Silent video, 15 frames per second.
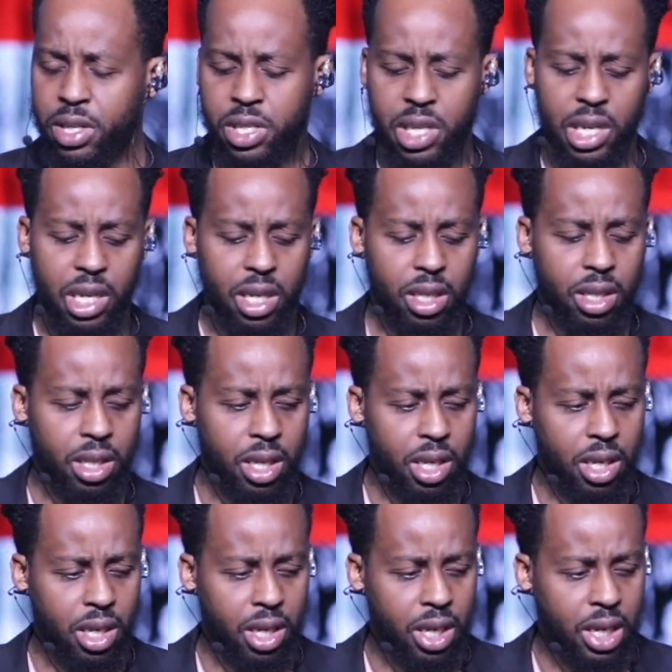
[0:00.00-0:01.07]
See,
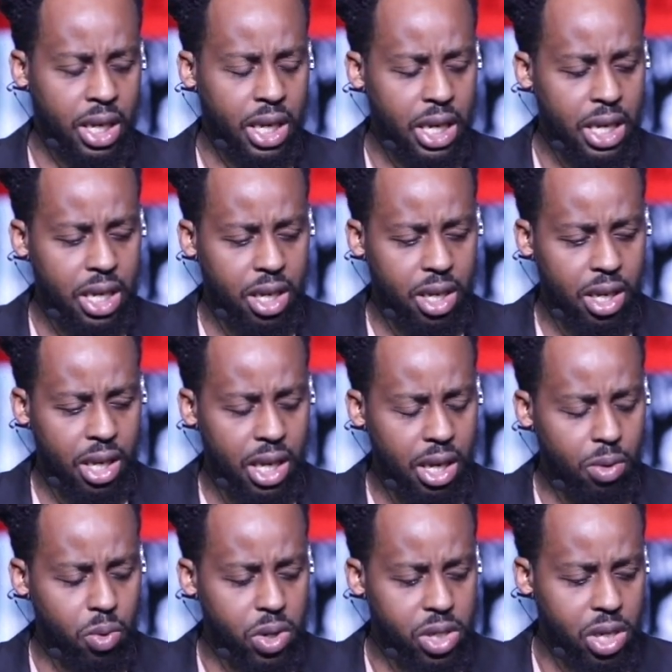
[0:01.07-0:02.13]
he
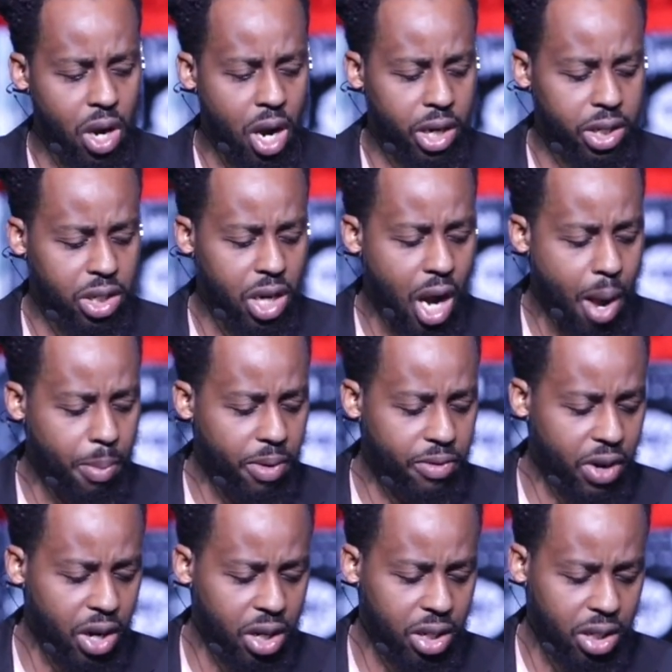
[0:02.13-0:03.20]
he was on top
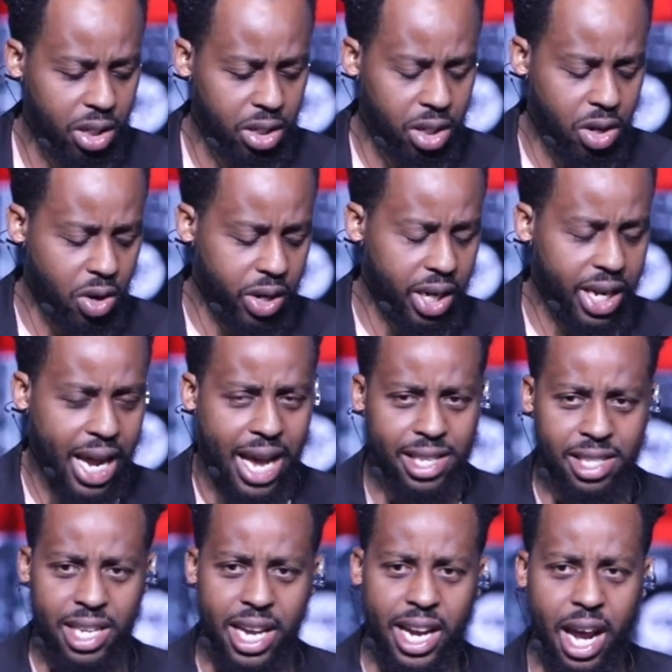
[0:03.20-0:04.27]
of a you know in the
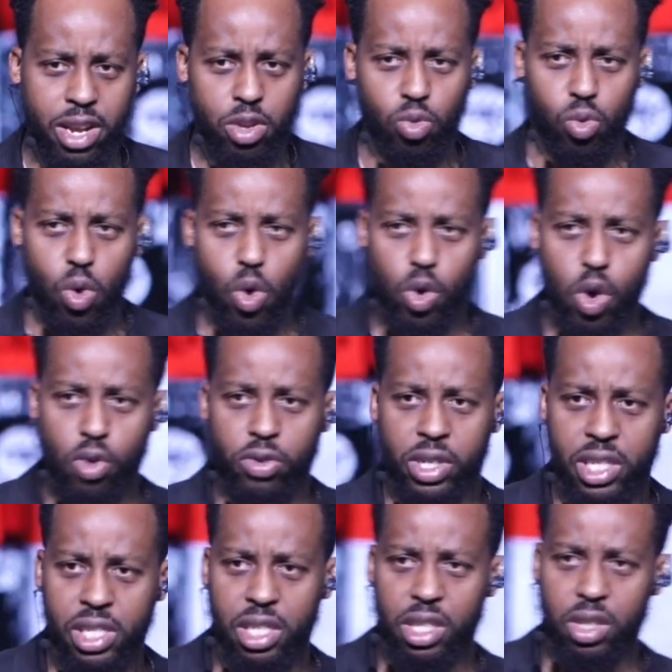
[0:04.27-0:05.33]
gas tank how you roll over
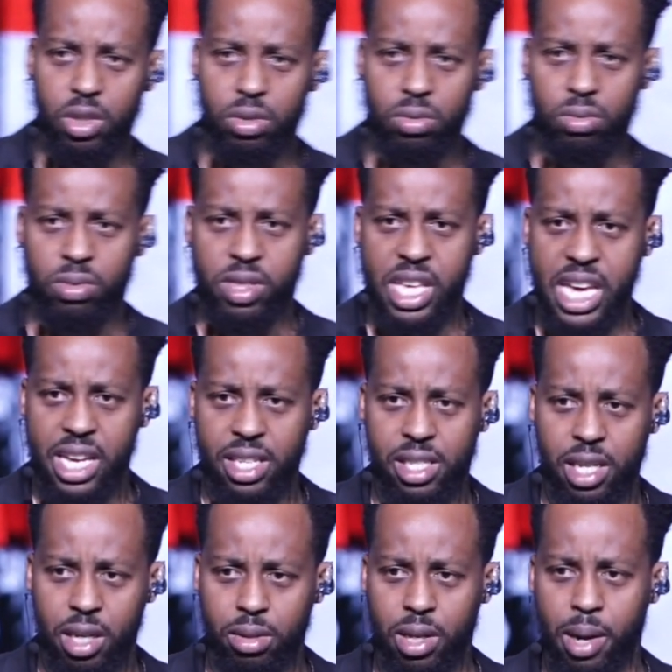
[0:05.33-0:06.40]
these little
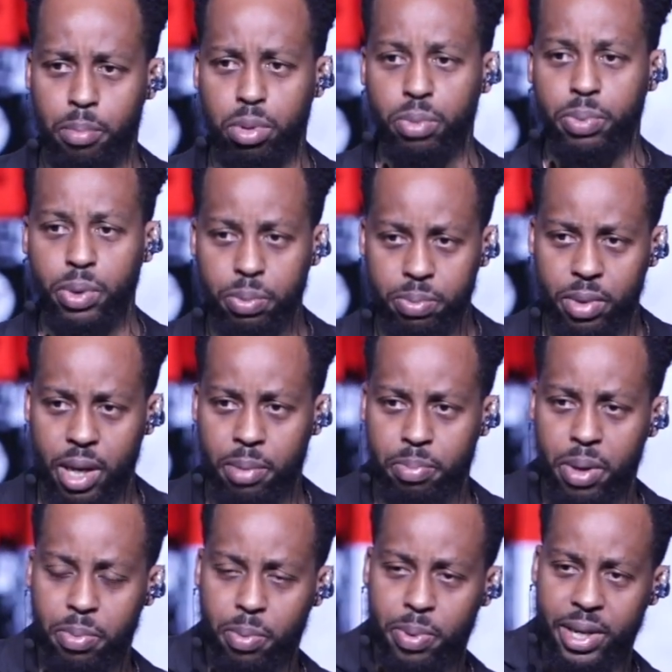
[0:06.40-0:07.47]
things and it's like boom boom
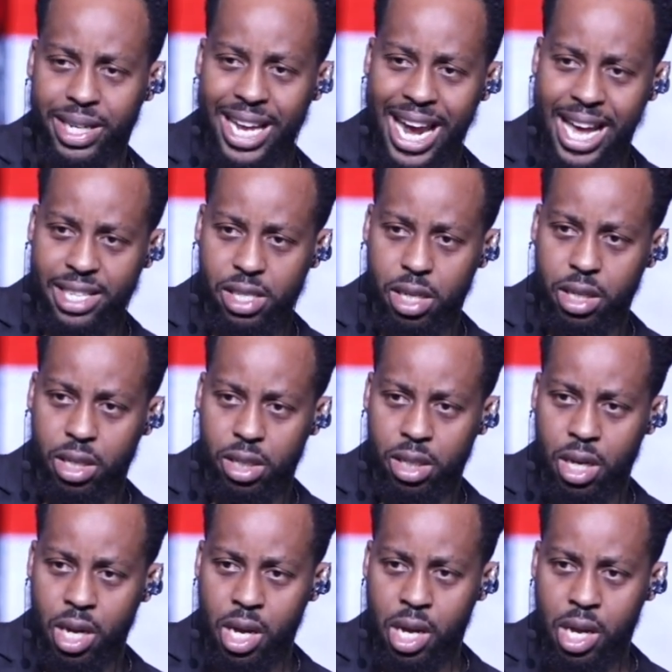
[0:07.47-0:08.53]
and people put gas on
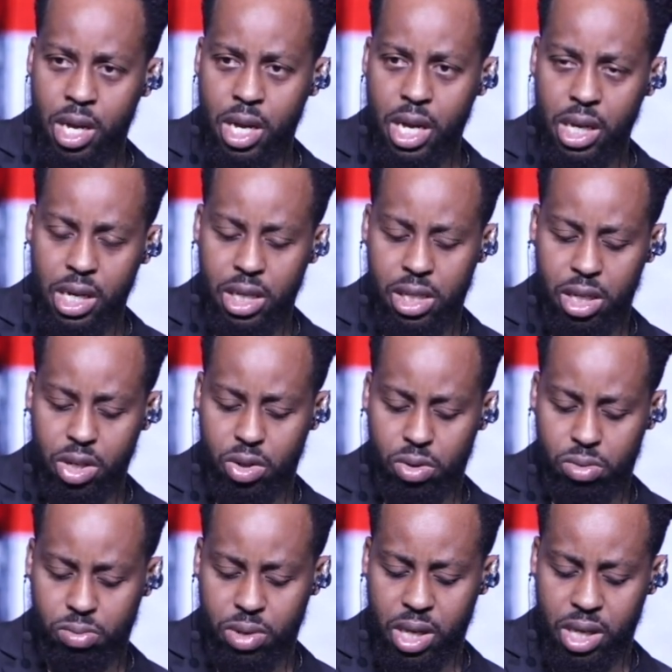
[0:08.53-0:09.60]
the in these
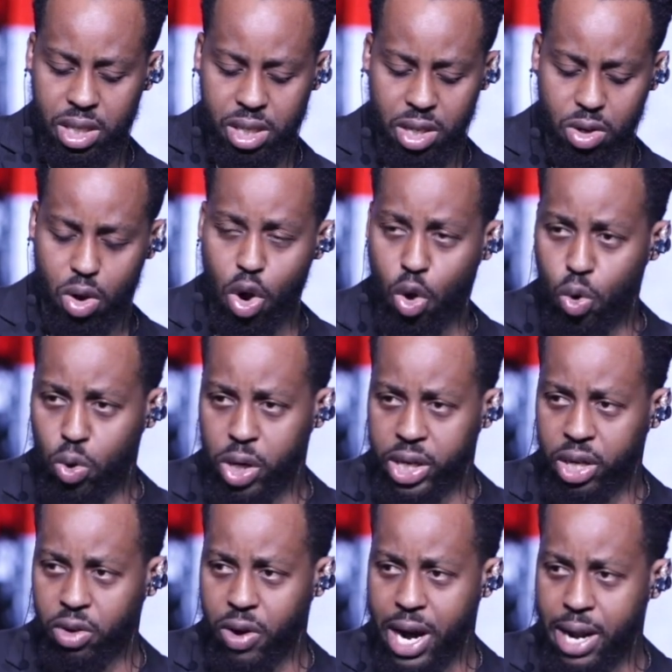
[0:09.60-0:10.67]
little in this little hole
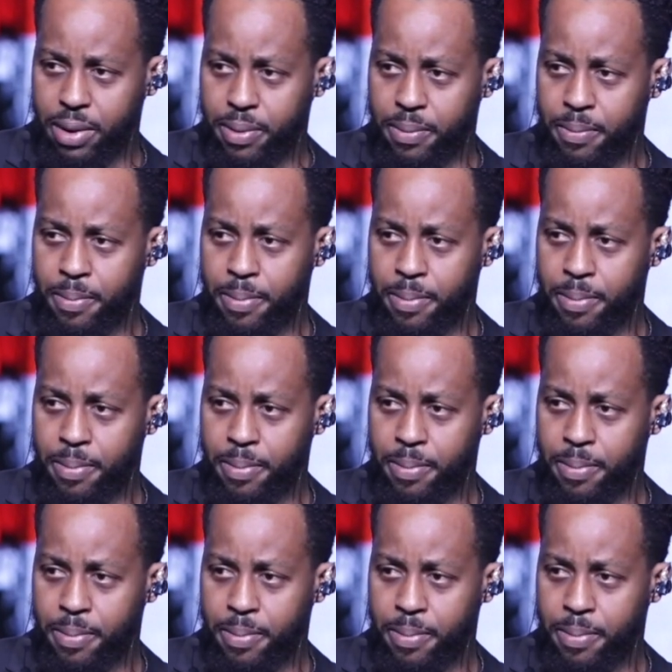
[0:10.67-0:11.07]
in the ground.